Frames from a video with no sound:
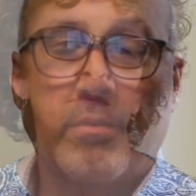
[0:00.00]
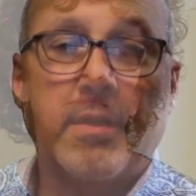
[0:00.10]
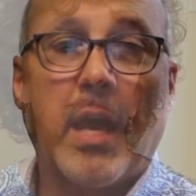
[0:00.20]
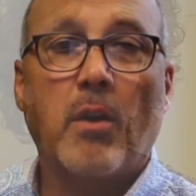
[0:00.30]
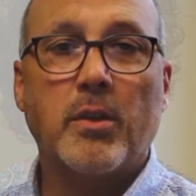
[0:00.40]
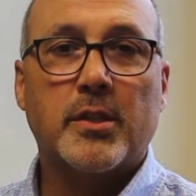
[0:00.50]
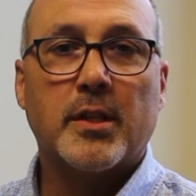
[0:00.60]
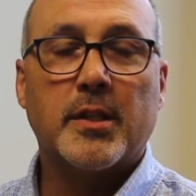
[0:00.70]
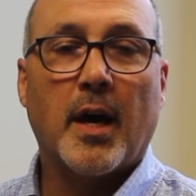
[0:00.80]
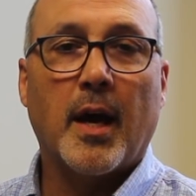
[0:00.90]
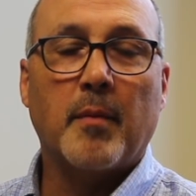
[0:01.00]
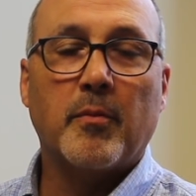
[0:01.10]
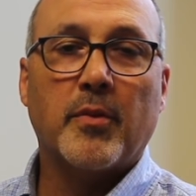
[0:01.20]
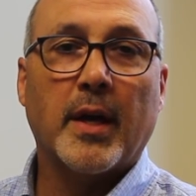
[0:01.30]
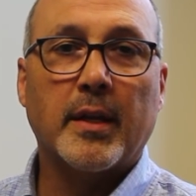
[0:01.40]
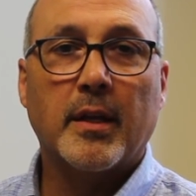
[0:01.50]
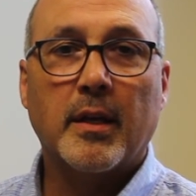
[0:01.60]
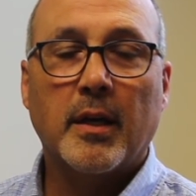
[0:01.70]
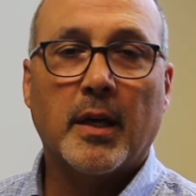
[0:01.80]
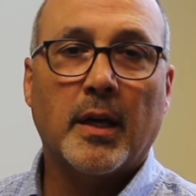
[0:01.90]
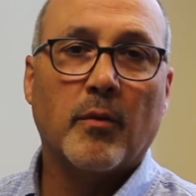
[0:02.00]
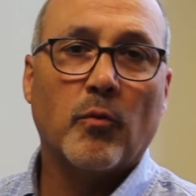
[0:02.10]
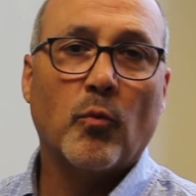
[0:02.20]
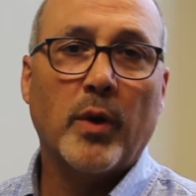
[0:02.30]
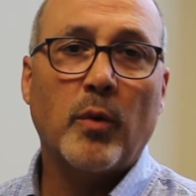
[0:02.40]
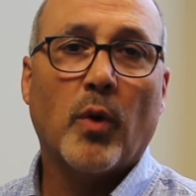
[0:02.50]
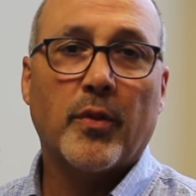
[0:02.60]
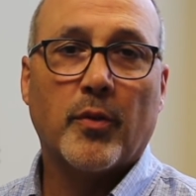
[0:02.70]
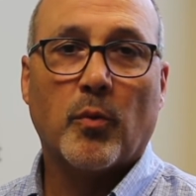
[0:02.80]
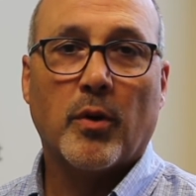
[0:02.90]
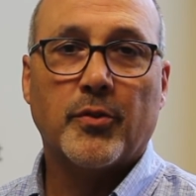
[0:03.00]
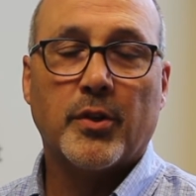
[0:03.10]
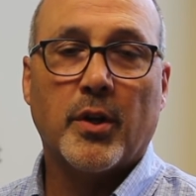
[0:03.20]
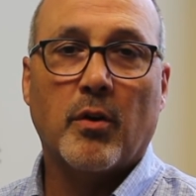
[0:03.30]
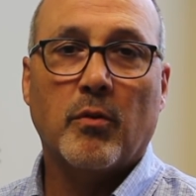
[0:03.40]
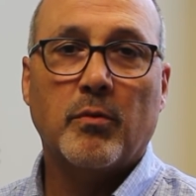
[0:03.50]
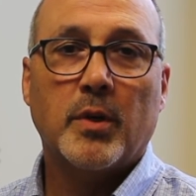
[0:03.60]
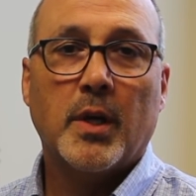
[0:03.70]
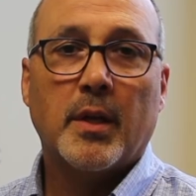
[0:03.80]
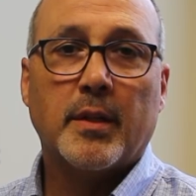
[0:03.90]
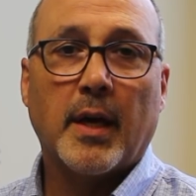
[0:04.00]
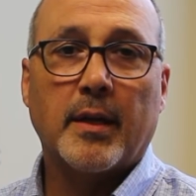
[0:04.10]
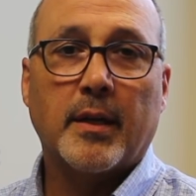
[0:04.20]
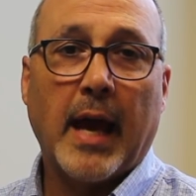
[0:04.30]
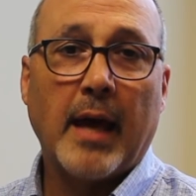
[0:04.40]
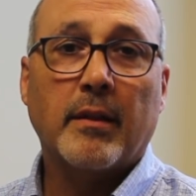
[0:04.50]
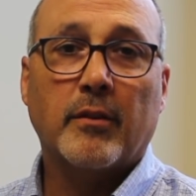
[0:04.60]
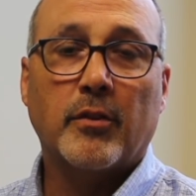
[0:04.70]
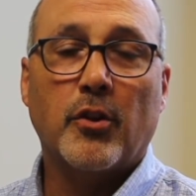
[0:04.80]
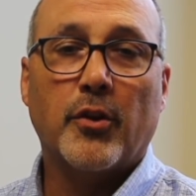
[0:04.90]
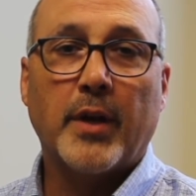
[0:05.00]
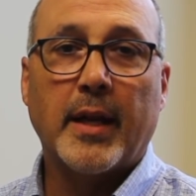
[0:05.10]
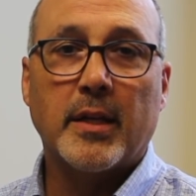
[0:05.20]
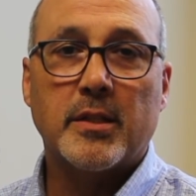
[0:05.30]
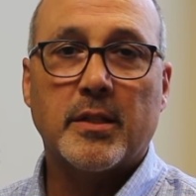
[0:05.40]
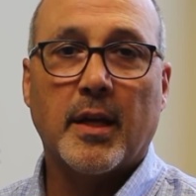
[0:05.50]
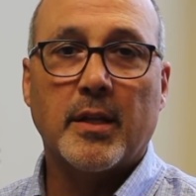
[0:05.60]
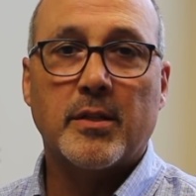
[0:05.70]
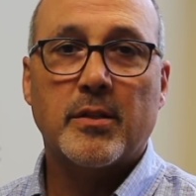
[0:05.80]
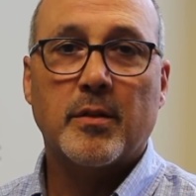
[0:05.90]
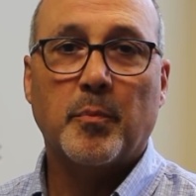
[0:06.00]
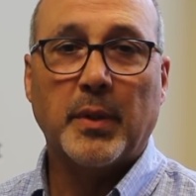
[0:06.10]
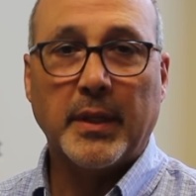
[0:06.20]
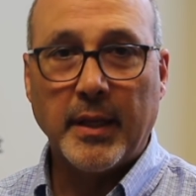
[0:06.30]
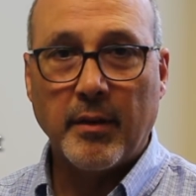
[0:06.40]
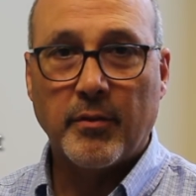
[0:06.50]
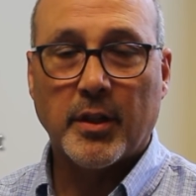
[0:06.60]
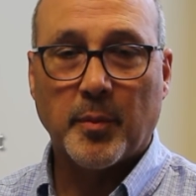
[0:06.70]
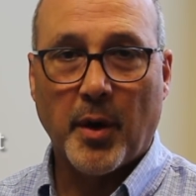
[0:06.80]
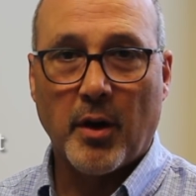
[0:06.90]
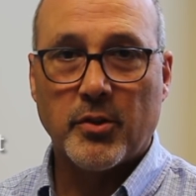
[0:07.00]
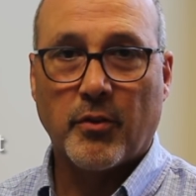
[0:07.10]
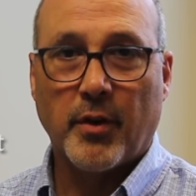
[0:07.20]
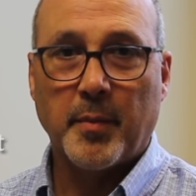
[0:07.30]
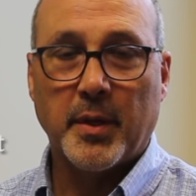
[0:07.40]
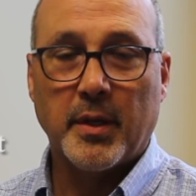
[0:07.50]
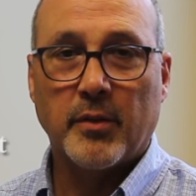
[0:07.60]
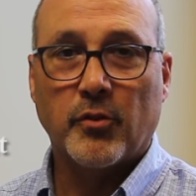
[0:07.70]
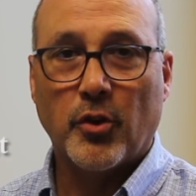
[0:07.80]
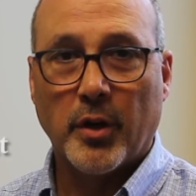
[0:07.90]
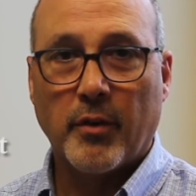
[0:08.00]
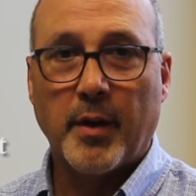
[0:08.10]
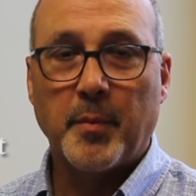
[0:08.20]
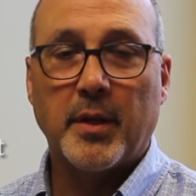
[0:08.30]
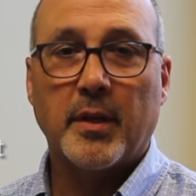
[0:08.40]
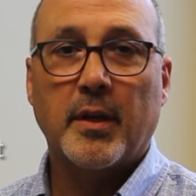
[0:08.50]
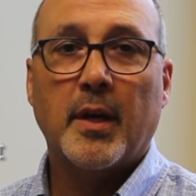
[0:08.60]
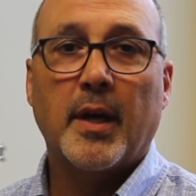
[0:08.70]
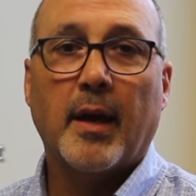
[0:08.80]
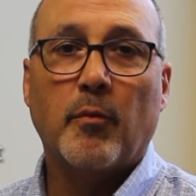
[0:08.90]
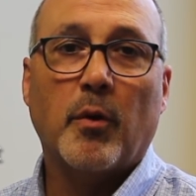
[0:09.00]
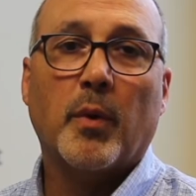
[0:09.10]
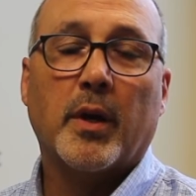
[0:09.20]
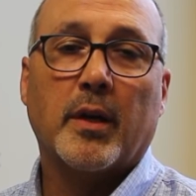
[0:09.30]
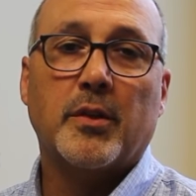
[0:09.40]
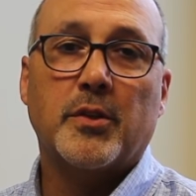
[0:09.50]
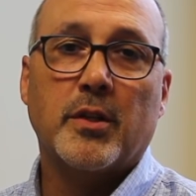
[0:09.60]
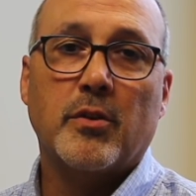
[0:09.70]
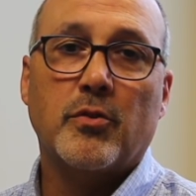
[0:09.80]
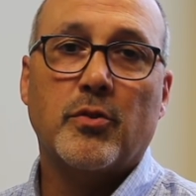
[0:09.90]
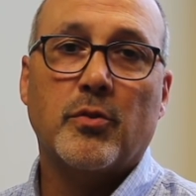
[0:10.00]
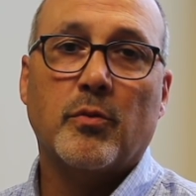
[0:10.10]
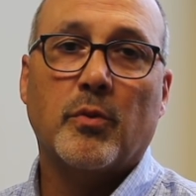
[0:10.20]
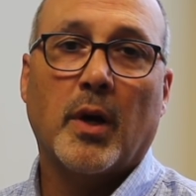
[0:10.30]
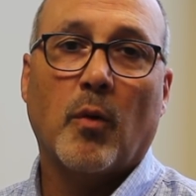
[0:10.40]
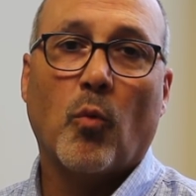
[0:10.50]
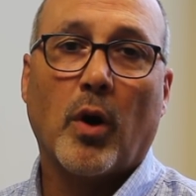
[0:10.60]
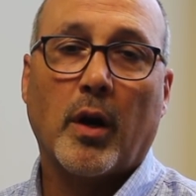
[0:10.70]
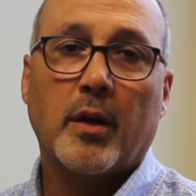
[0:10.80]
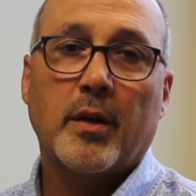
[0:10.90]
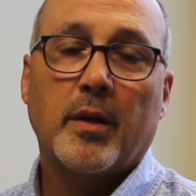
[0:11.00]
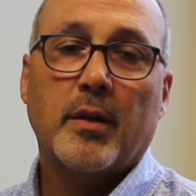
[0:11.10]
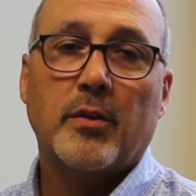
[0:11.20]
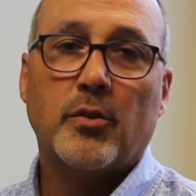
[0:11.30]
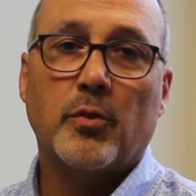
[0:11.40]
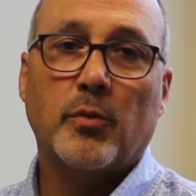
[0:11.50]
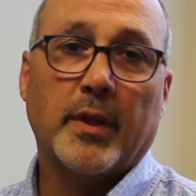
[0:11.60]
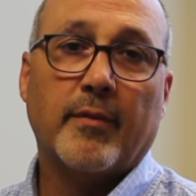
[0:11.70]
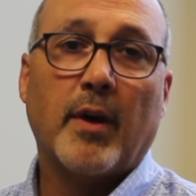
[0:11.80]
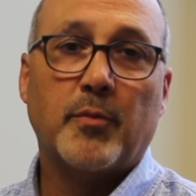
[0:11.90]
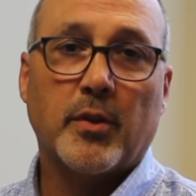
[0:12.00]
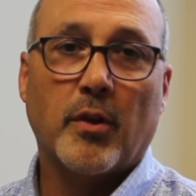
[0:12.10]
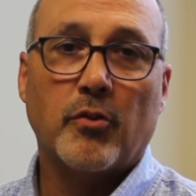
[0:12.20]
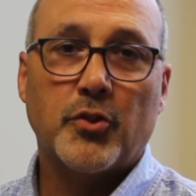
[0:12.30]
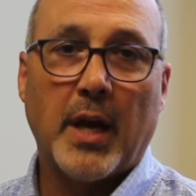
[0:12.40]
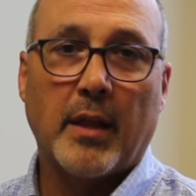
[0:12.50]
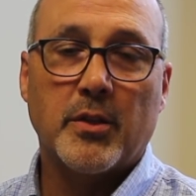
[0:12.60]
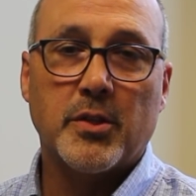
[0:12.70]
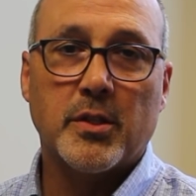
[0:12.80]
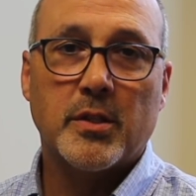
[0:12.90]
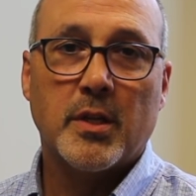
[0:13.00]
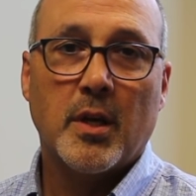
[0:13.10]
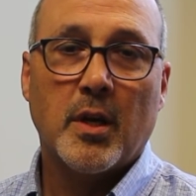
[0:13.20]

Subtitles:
Now is the time that we want the world to know that Catholics in the United States believe that the Paris Agreement is a good agreement, and we want to continue to work to live up to those challenges.